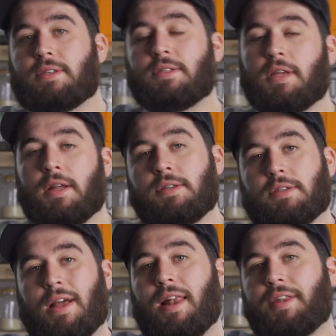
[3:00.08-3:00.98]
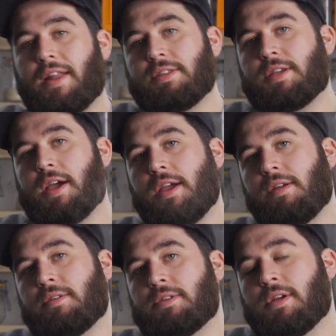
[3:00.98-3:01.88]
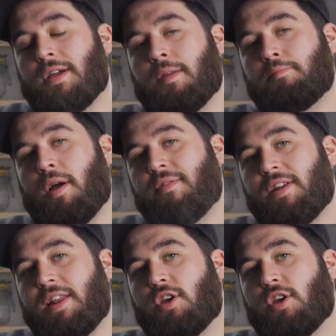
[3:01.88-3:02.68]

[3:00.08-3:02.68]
until it's al dente and perfectly